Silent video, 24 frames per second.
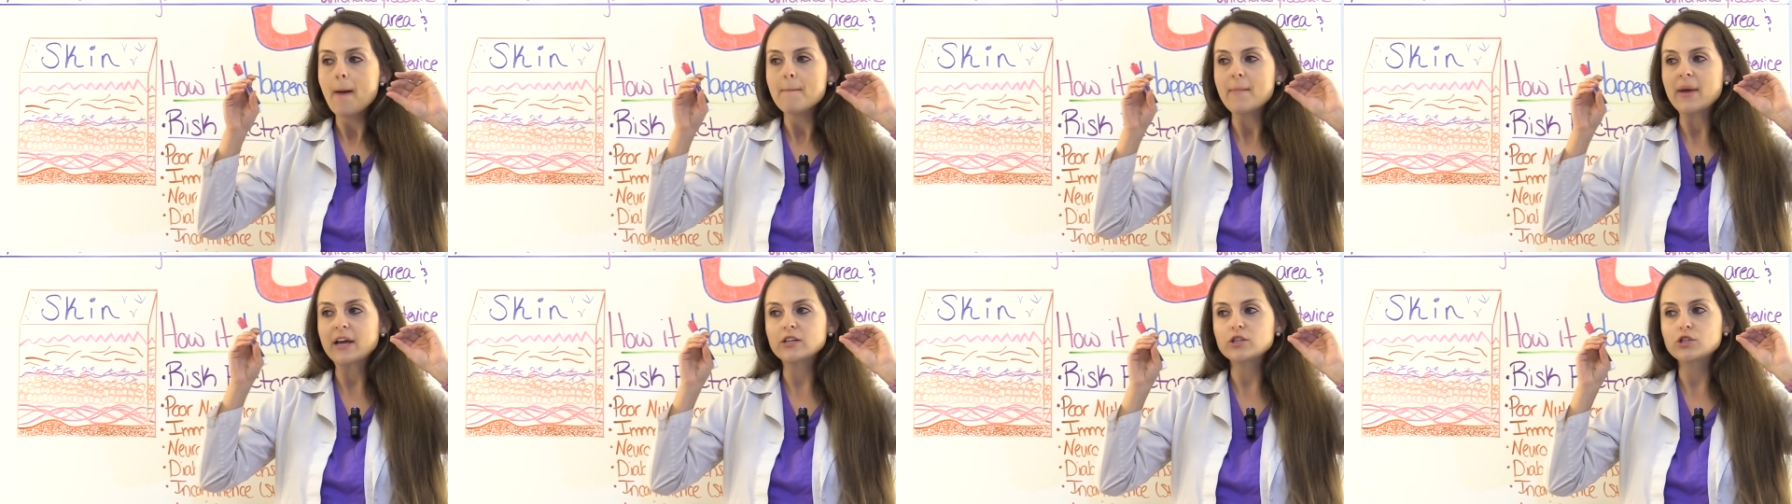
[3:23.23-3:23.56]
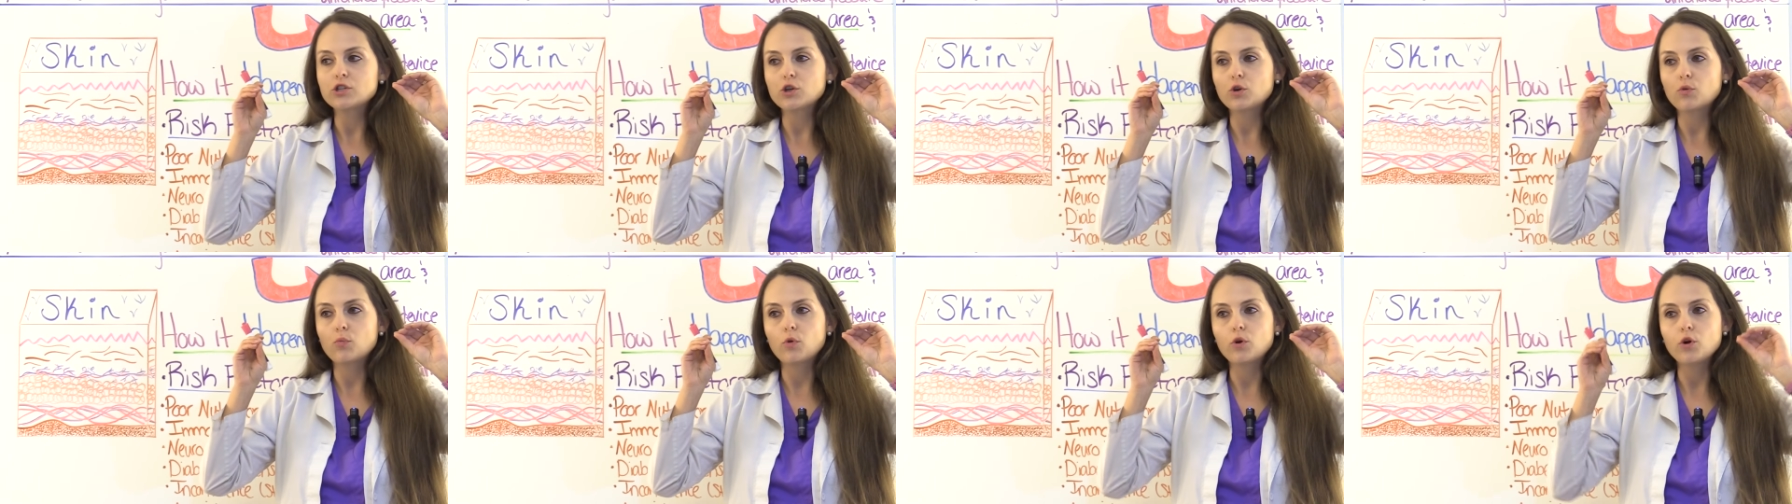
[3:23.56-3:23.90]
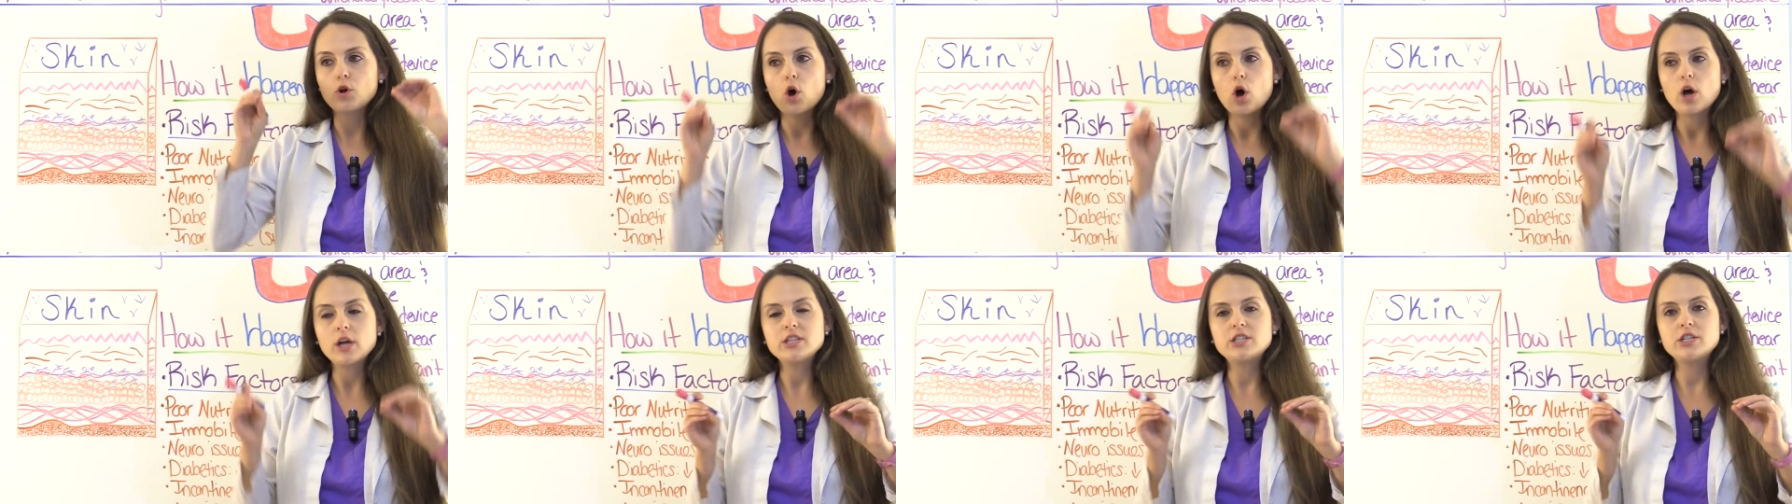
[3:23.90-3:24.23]
make sure
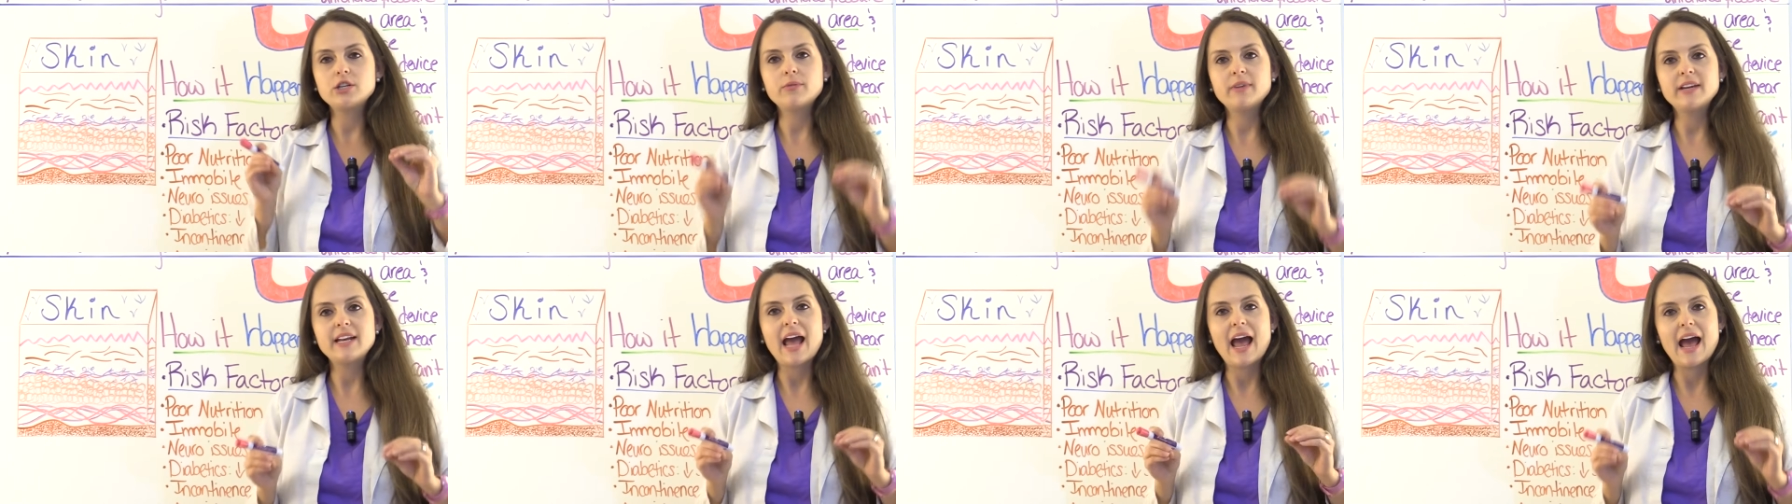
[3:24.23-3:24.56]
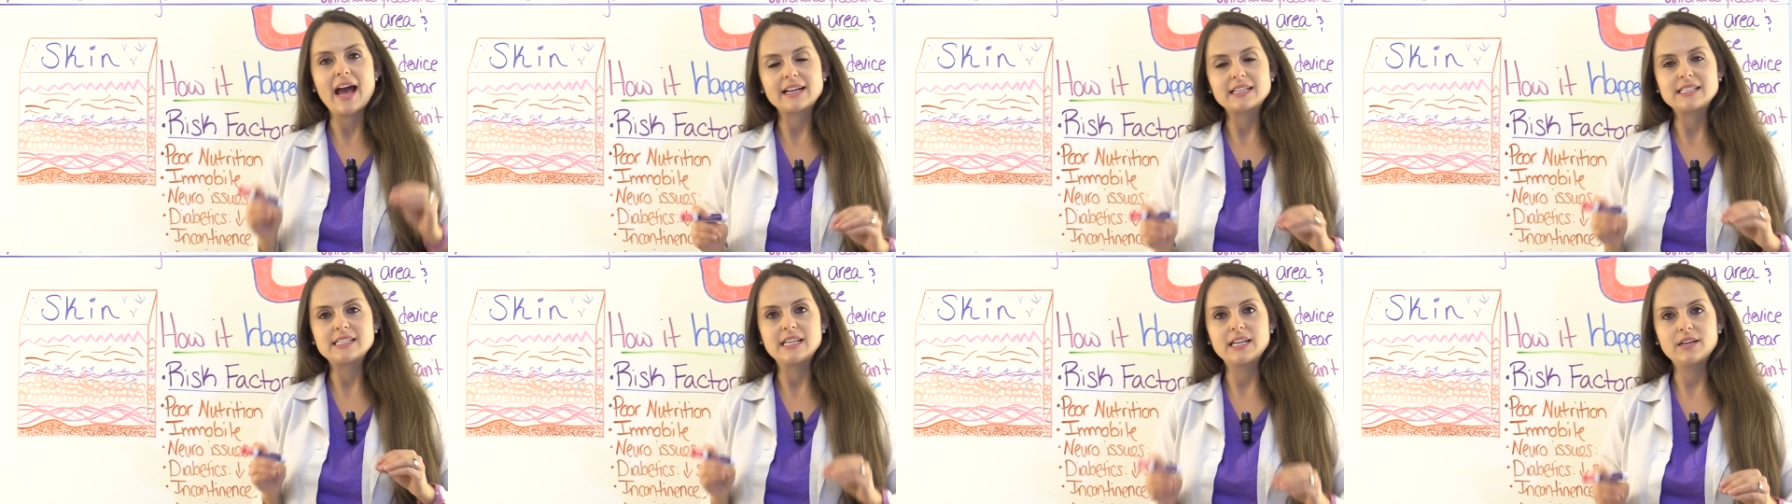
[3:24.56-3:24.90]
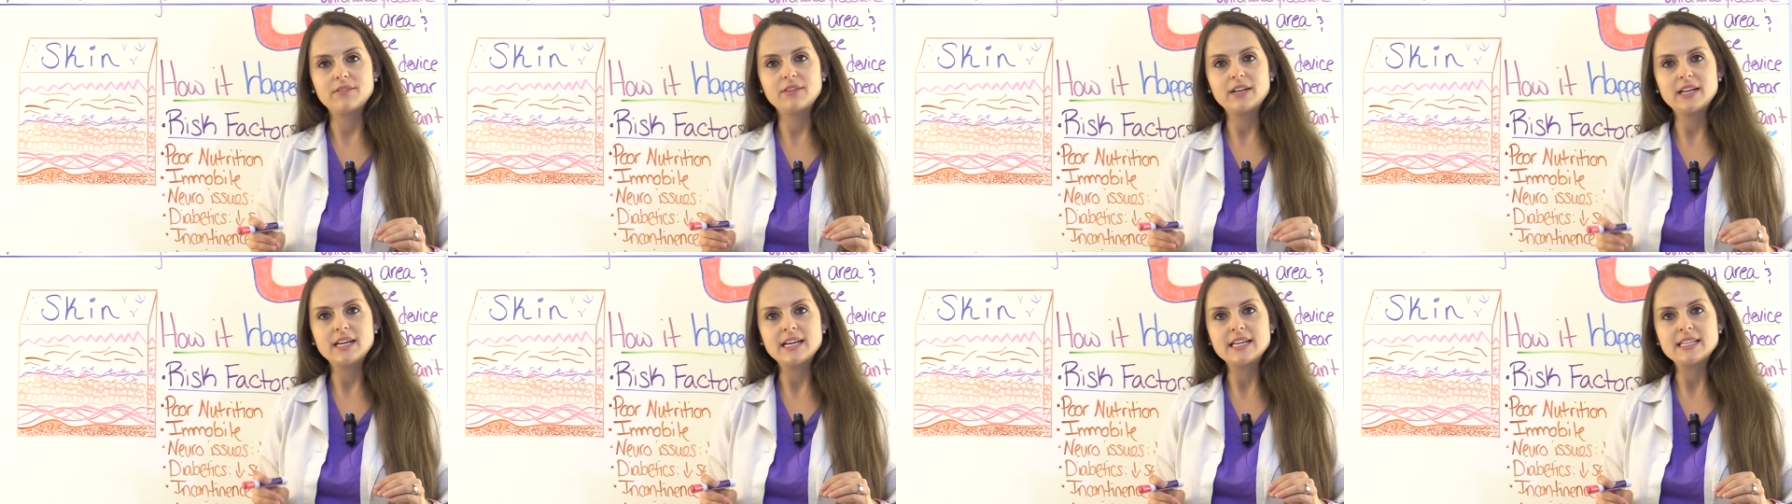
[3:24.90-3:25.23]
we're not doing
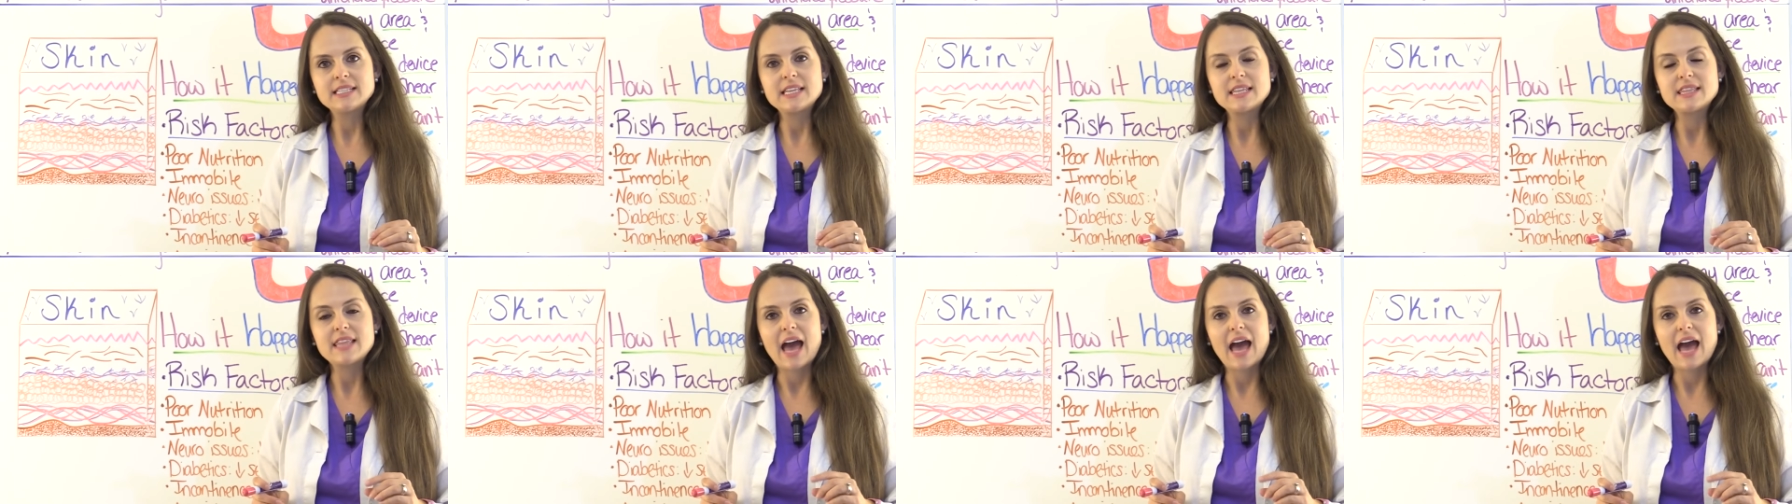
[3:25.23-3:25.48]
activities